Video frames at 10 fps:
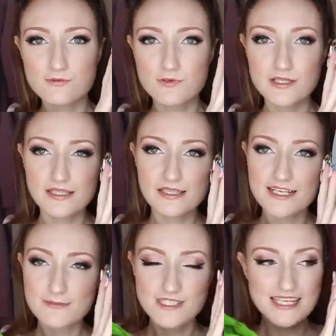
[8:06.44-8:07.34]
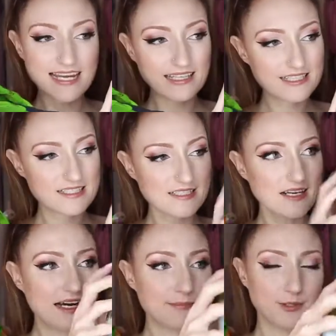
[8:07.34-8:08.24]
this really nice metallic
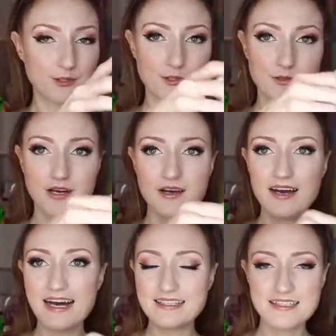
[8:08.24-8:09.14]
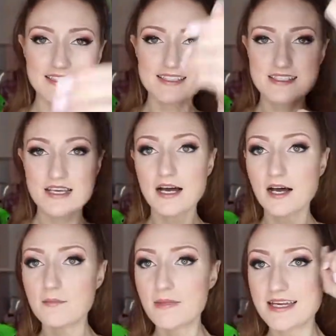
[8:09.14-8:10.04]
sky blue. I think this is
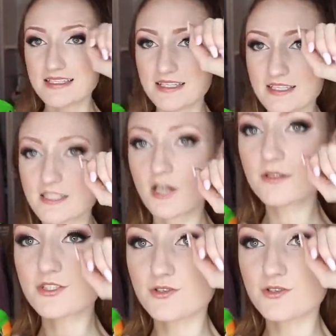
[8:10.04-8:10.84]
amazing, so